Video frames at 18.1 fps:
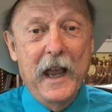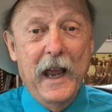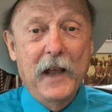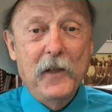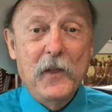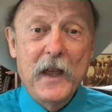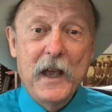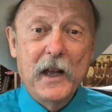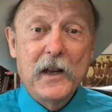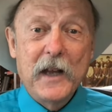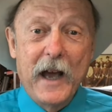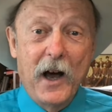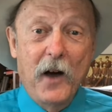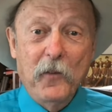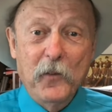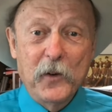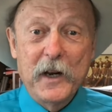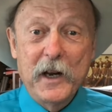And then
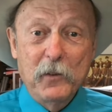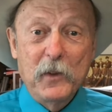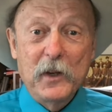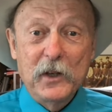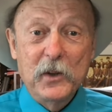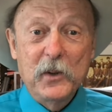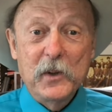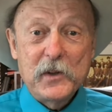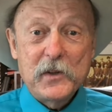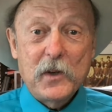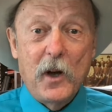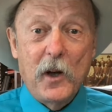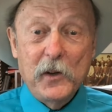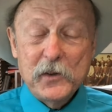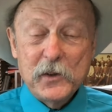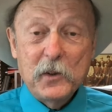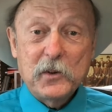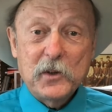Alfred Henry Lewis
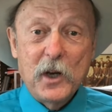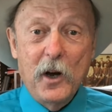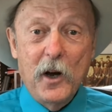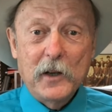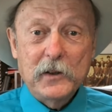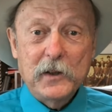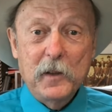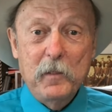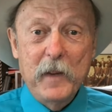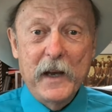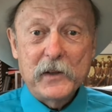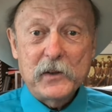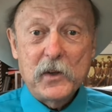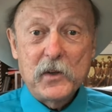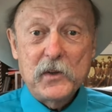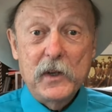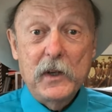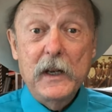also talked
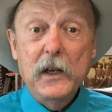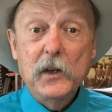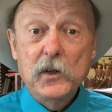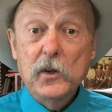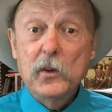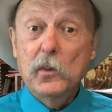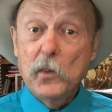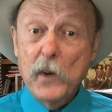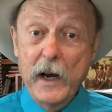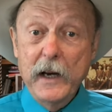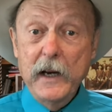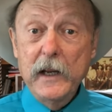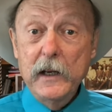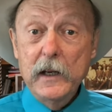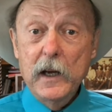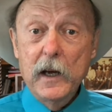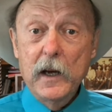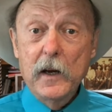Masterson into
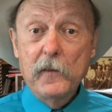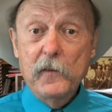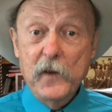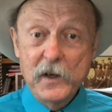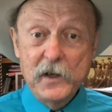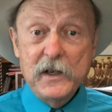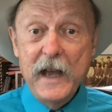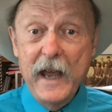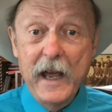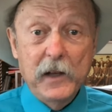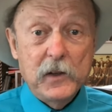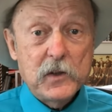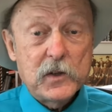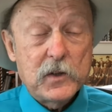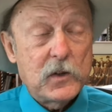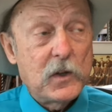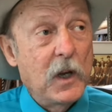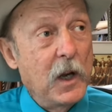writing
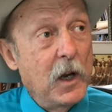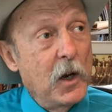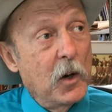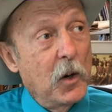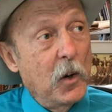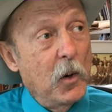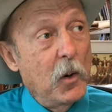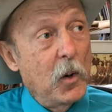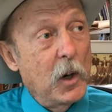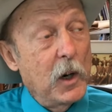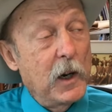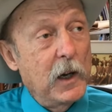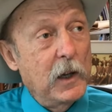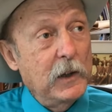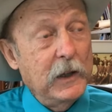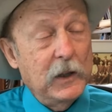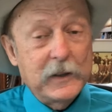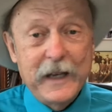vignettes or
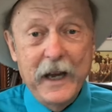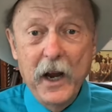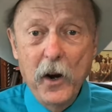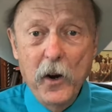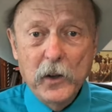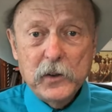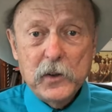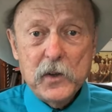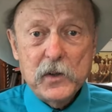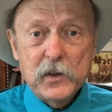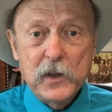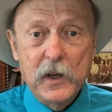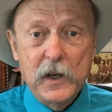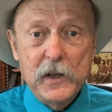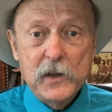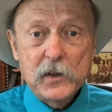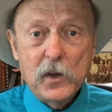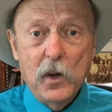little character
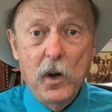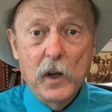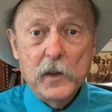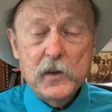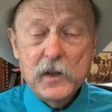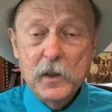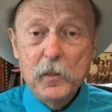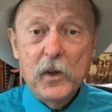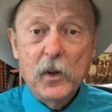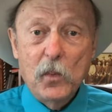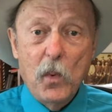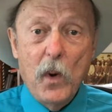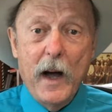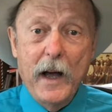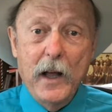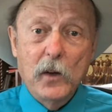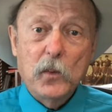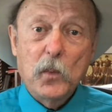studies on some of the
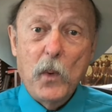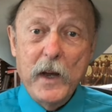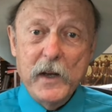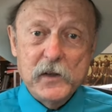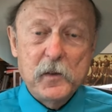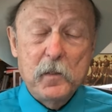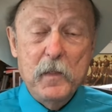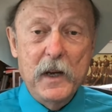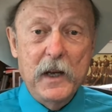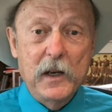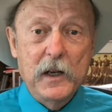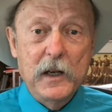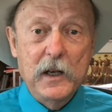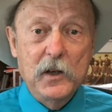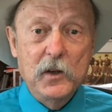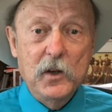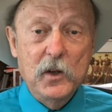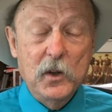Wild West men
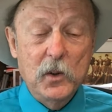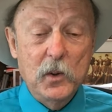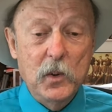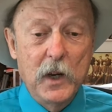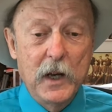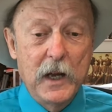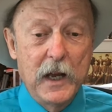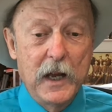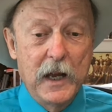he knew.